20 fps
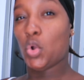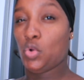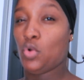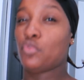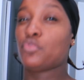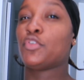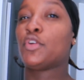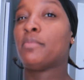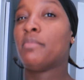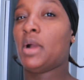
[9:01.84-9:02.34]

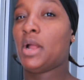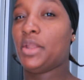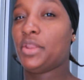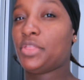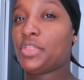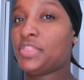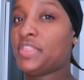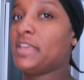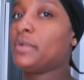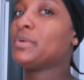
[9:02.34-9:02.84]
over a
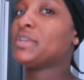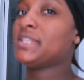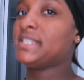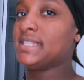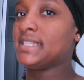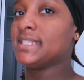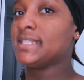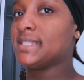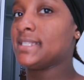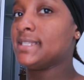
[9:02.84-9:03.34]
month. They were
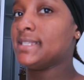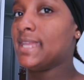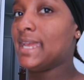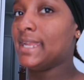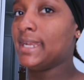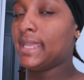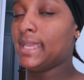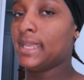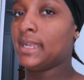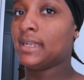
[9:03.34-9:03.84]
seasoned
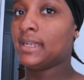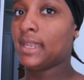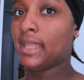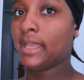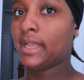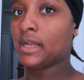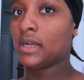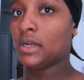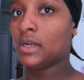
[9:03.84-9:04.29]
and in like